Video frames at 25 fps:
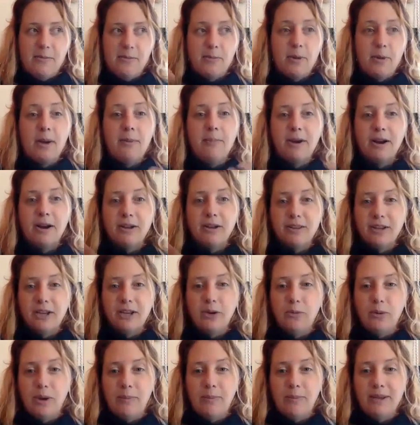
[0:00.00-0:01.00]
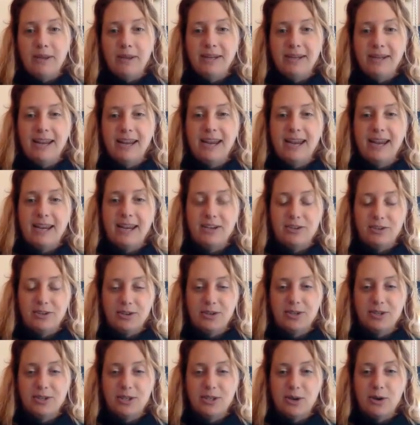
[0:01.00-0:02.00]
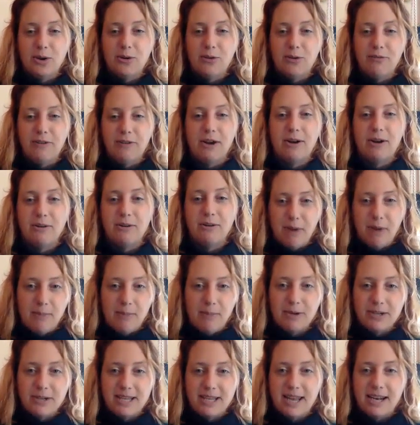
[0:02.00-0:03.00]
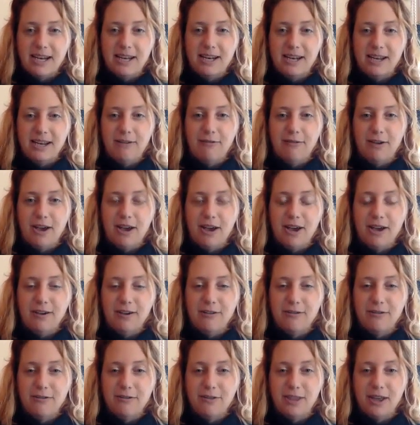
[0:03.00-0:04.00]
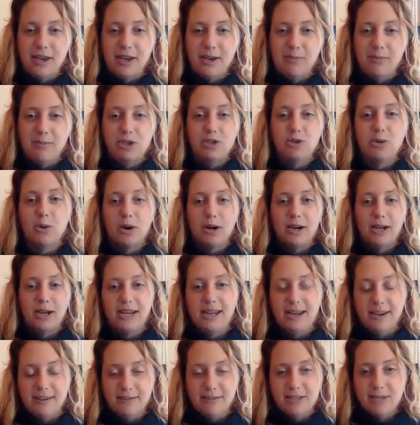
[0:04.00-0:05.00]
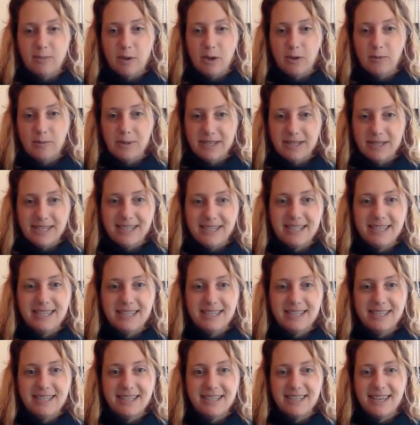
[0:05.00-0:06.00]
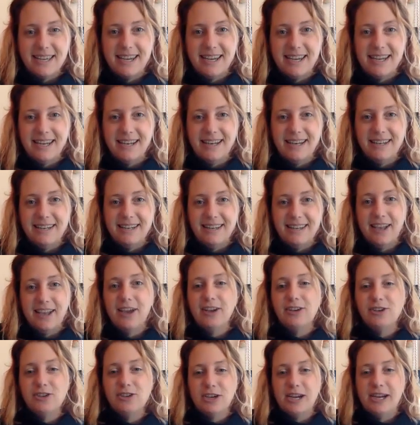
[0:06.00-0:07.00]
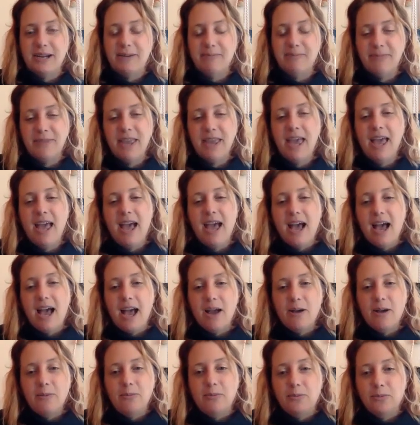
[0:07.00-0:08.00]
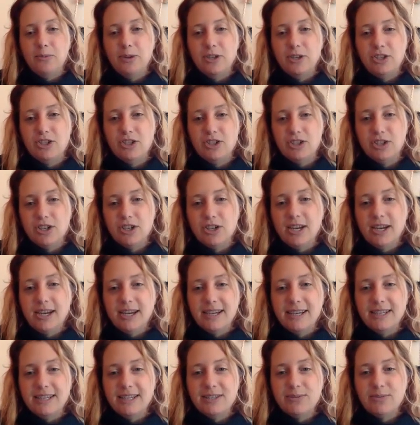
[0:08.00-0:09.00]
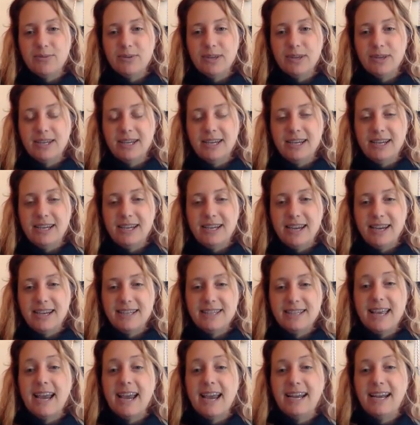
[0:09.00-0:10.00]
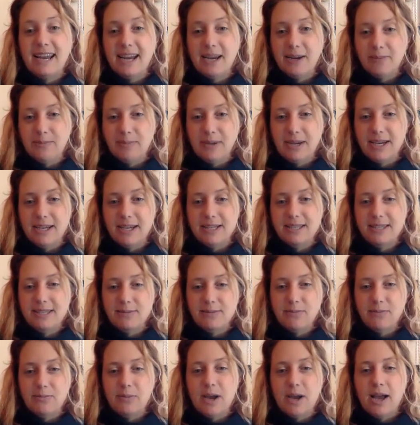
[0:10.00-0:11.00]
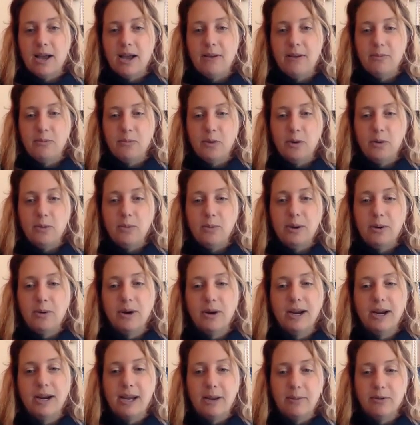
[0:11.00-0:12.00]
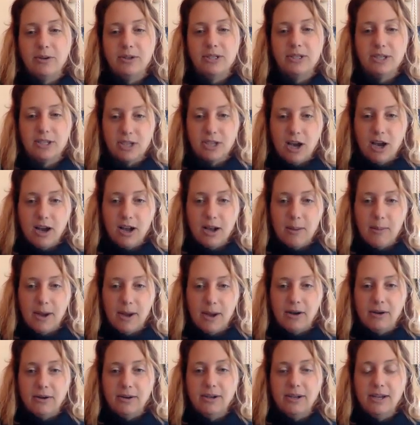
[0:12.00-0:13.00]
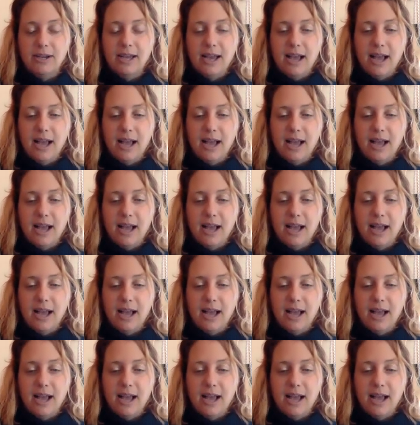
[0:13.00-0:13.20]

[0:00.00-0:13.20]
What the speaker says: primarily women and also very representative of the majority of small businesses in the country, which is really exciting because what we were able to talk about